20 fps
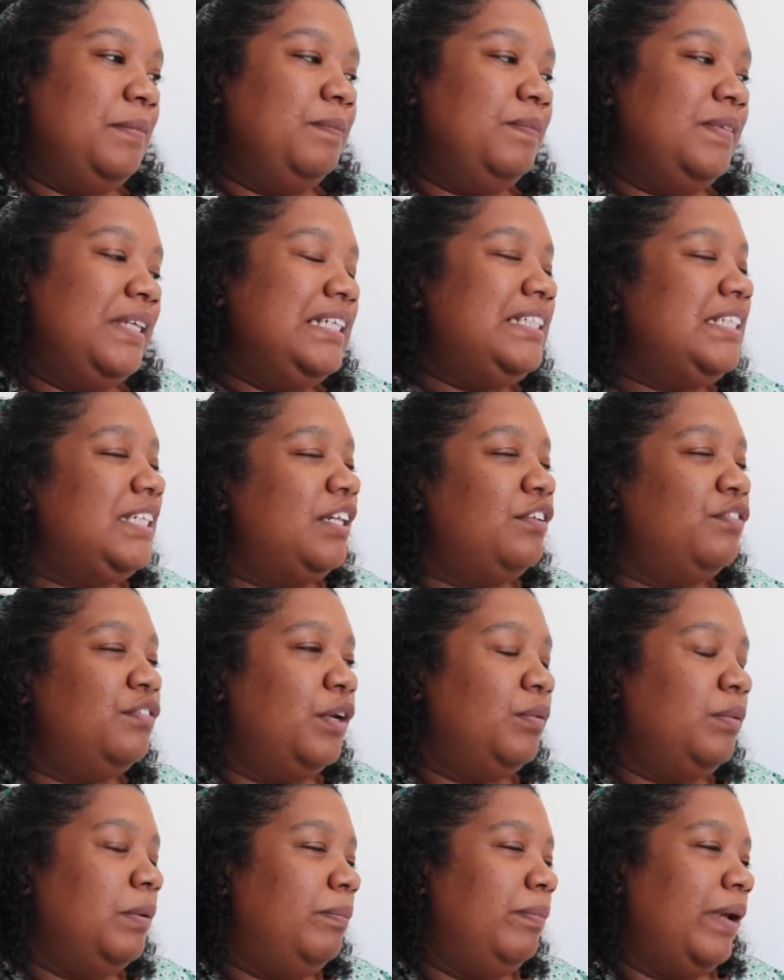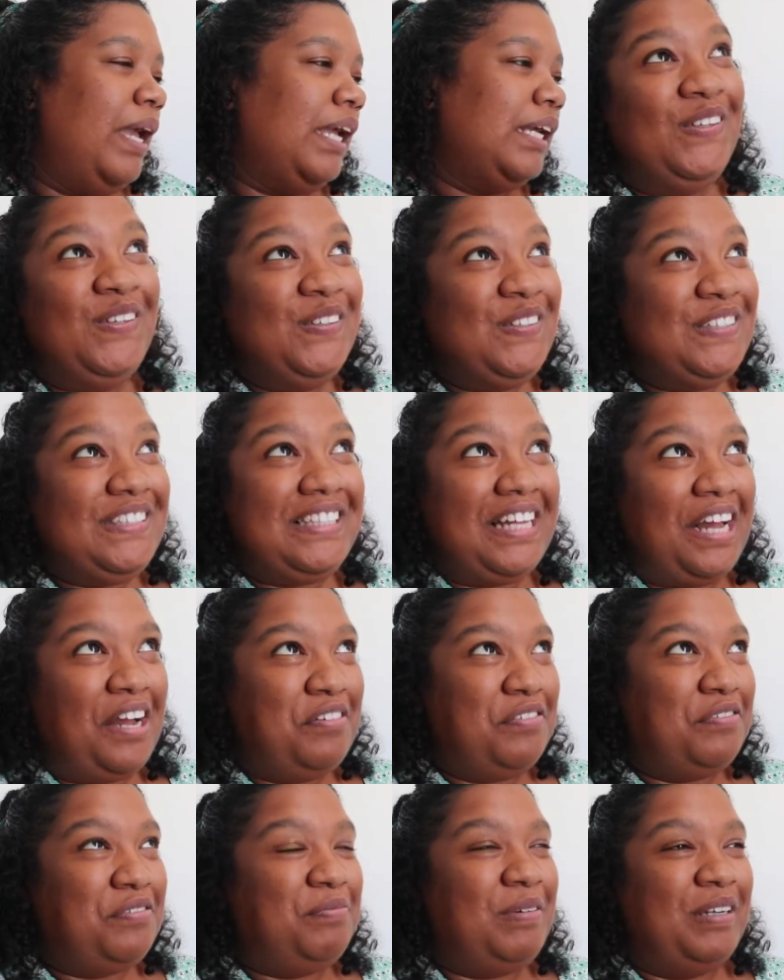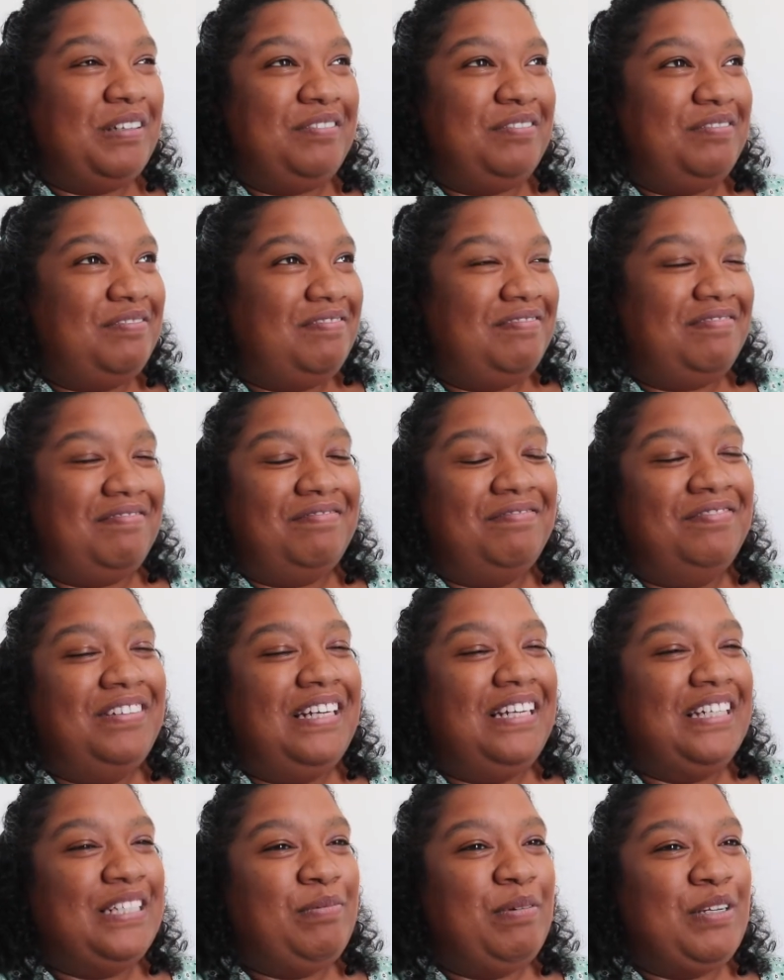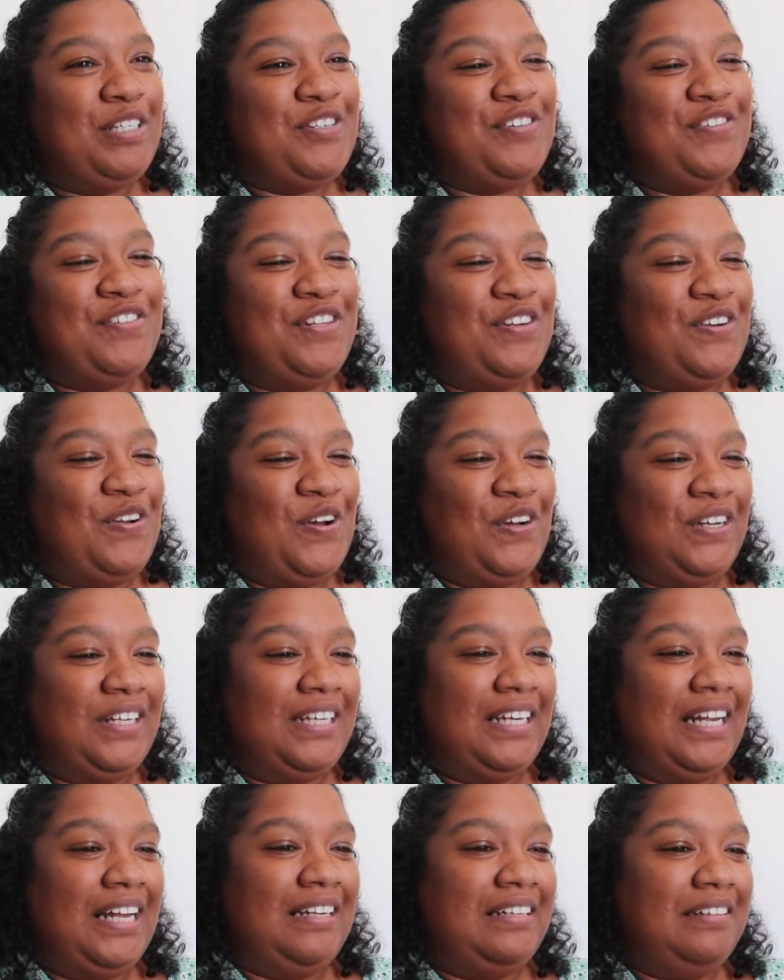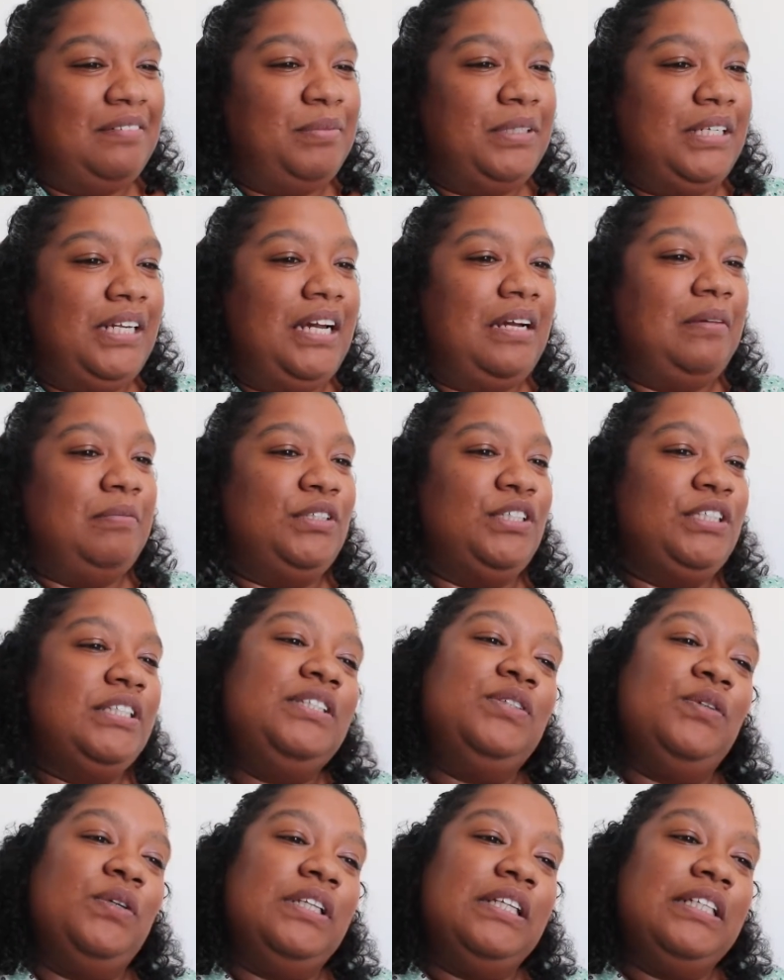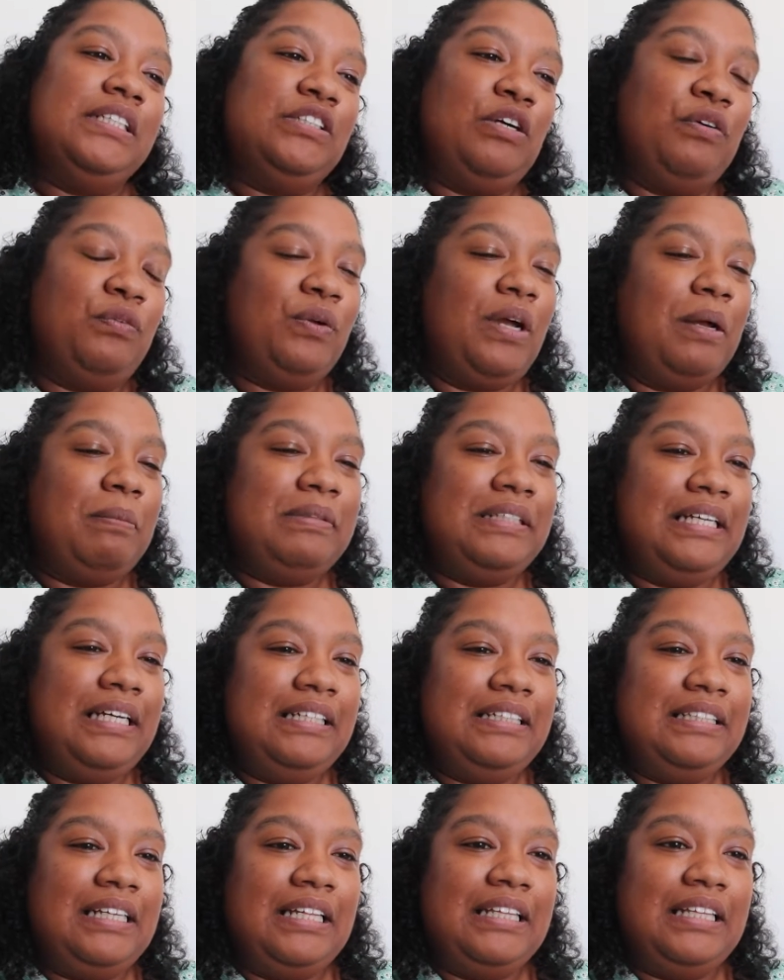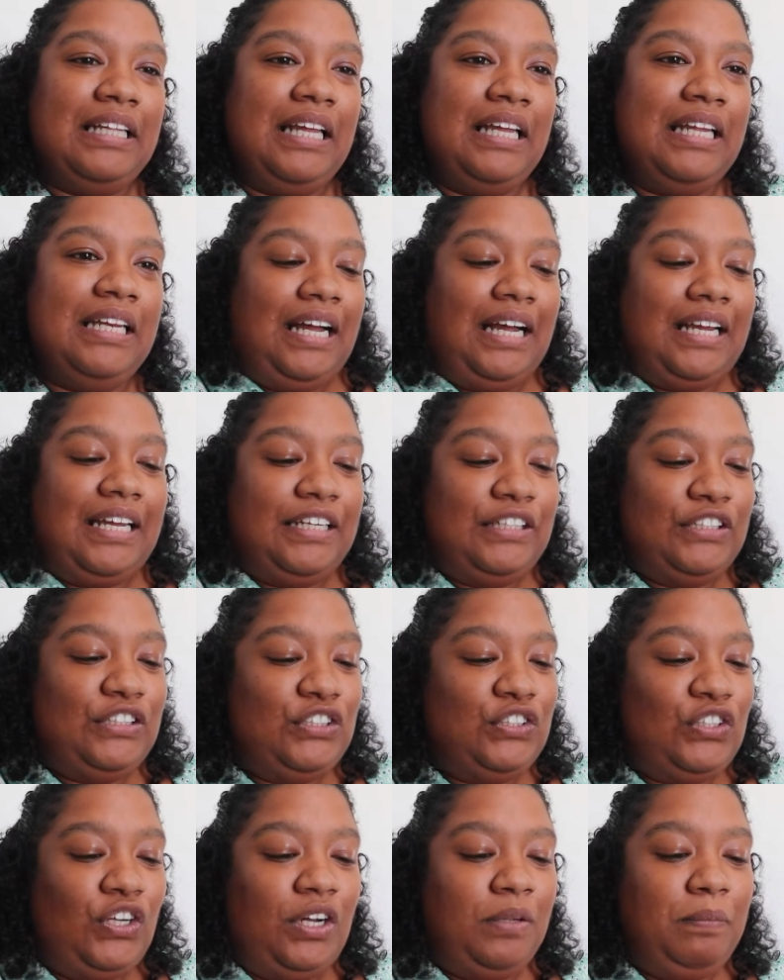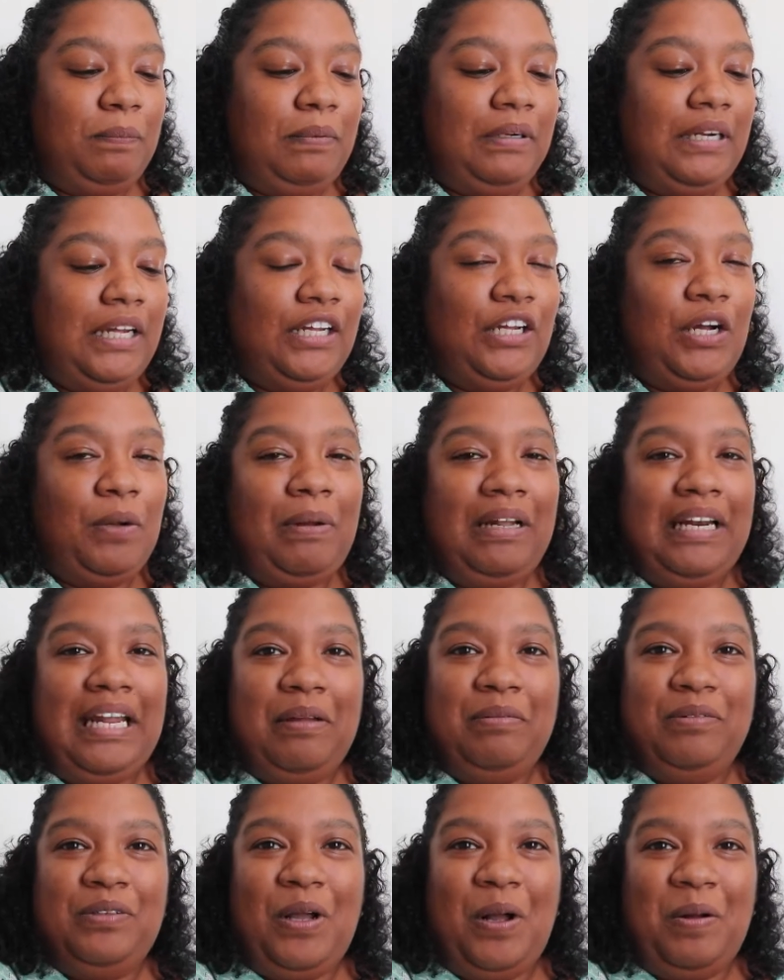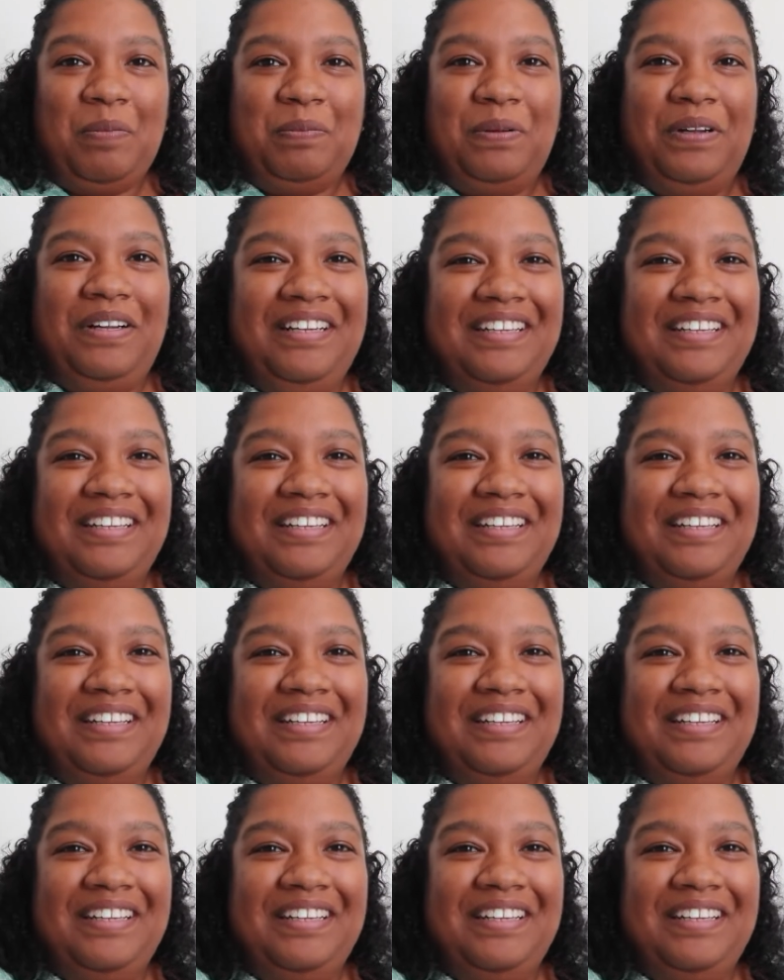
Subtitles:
they still phone me back. New stuff, but very expensive in the long run. But yeah, I'm just doing the software update, and then I can start playing on my laptop.